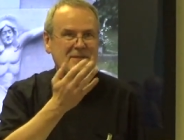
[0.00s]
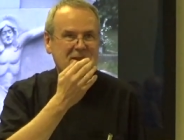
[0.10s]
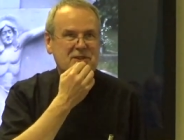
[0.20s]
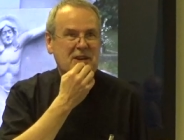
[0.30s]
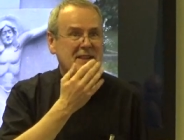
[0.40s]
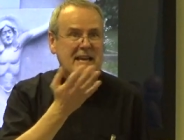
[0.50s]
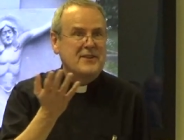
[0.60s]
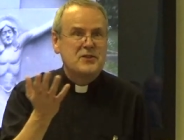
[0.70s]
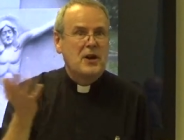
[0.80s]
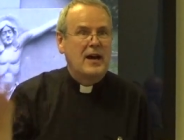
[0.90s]
this year at the end
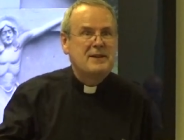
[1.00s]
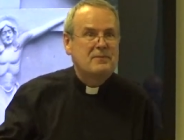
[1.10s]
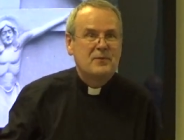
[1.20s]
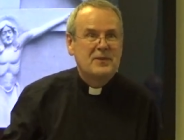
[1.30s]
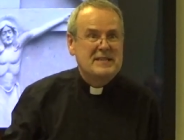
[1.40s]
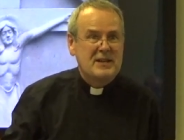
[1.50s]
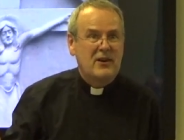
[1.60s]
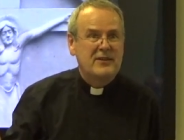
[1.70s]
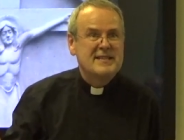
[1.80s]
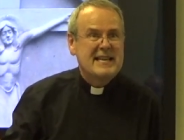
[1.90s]
of July. Is it
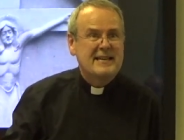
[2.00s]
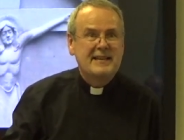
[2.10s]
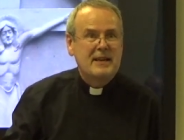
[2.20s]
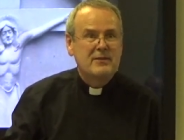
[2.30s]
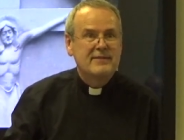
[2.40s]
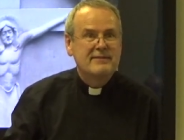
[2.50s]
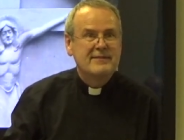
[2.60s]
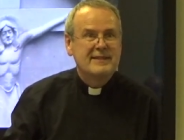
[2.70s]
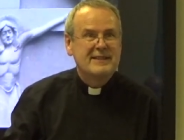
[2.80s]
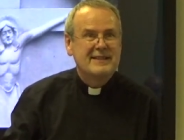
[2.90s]
on the Saturday?
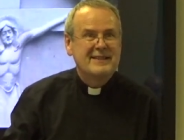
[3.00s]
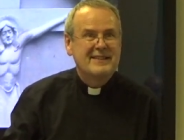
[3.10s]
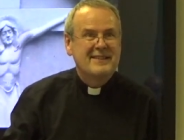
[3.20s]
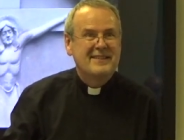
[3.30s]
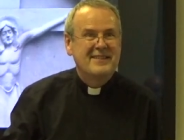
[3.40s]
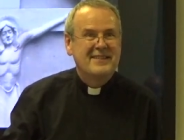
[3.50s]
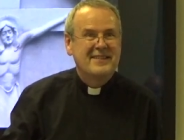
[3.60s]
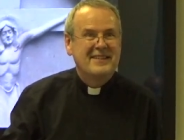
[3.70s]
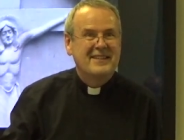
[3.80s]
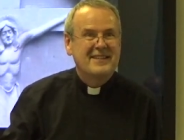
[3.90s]
Yeah, Saturday the
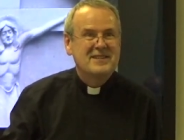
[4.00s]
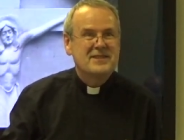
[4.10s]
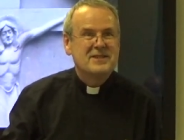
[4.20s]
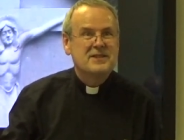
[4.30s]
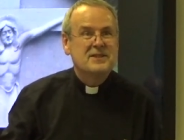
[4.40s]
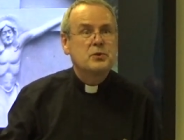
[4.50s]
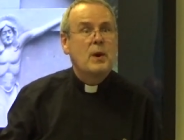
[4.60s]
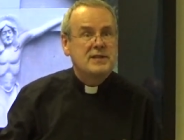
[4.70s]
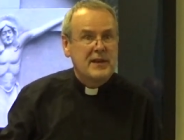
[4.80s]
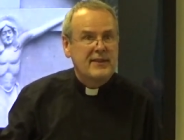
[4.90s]
28th of July.
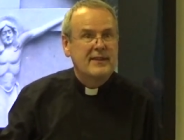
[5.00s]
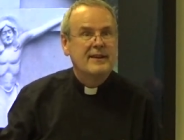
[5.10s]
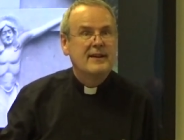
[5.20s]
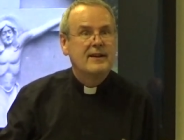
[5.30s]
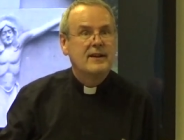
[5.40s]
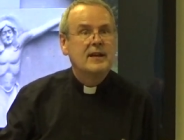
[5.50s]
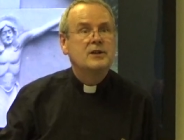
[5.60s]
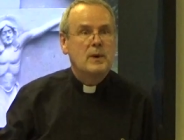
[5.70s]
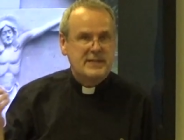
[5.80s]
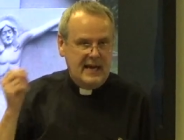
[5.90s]
20th? 28th.
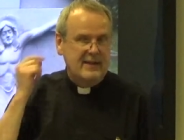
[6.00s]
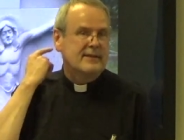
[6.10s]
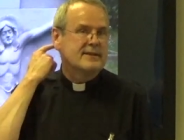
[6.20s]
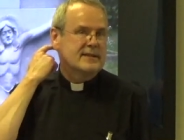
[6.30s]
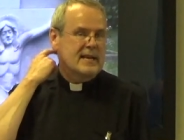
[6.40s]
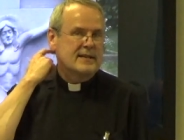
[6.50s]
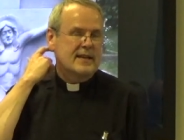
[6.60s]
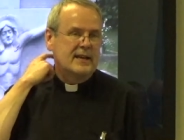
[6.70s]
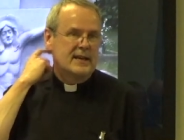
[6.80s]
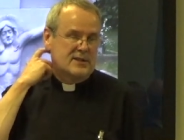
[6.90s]
28th,
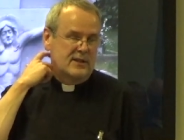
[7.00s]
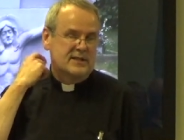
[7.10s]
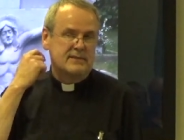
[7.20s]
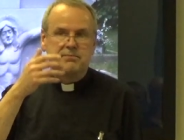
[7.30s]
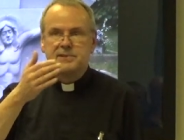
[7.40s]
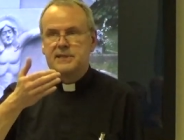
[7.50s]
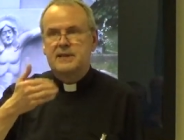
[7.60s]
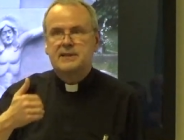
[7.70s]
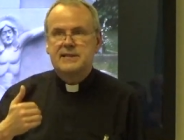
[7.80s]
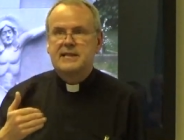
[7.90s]
Saturday. So this is
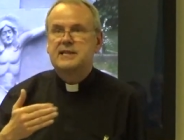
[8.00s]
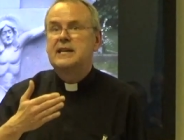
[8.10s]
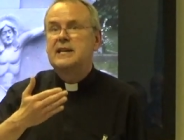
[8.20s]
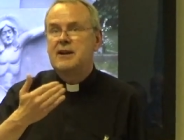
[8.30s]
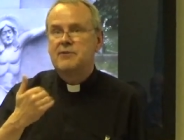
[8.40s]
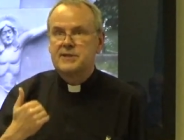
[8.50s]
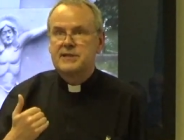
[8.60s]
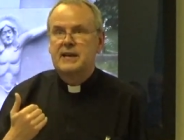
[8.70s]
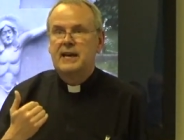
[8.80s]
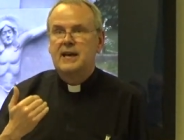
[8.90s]
the Saturday nearest
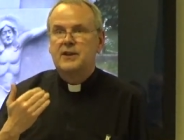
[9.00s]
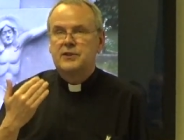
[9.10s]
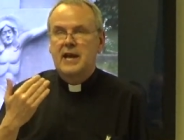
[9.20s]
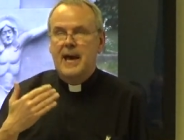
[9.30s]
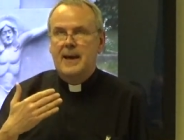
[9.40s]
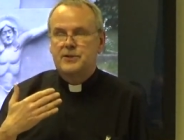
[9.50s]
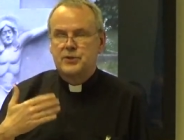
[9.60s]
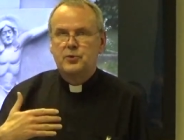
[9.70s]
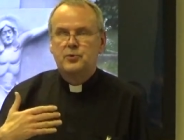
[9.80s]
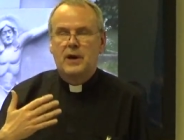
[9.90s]

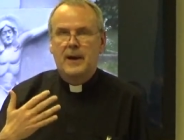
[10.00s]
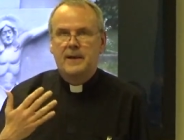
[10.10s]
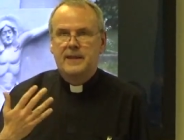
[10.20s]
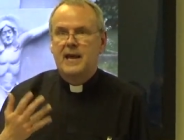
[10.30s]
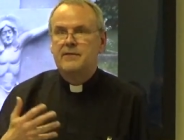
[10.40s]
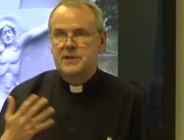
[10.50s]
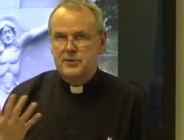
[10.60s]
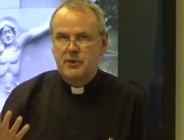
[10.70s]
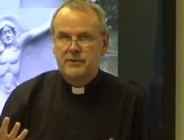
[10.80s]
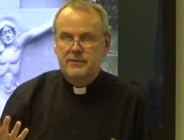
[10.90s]
to the
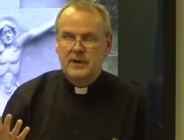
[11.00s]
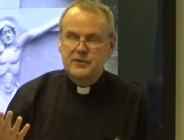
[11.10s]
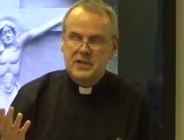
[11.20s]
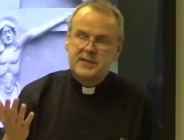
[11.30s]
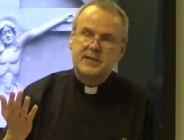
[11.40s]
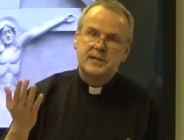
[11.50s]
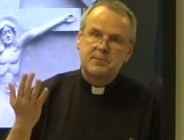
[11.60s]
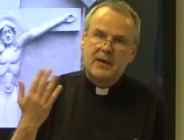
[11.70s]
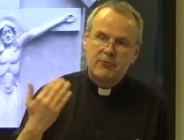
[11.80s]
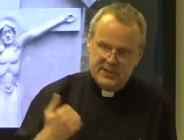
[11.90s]
anniversary of Chesterton's
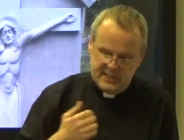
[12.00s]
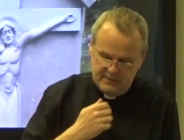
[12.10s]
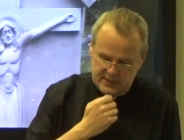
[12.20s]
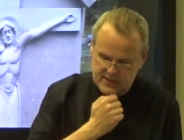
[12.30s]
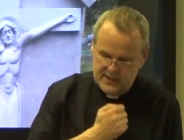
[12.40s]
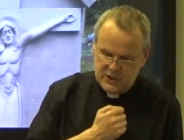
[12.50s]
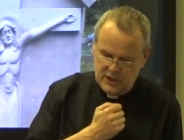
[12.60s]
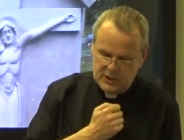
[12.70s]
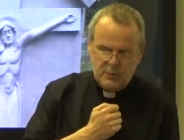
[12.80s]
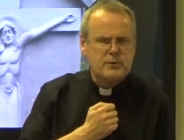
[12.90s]
being received into the
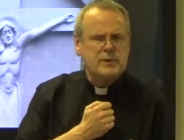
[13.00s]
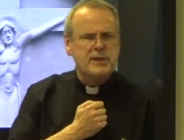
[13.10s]
church, which was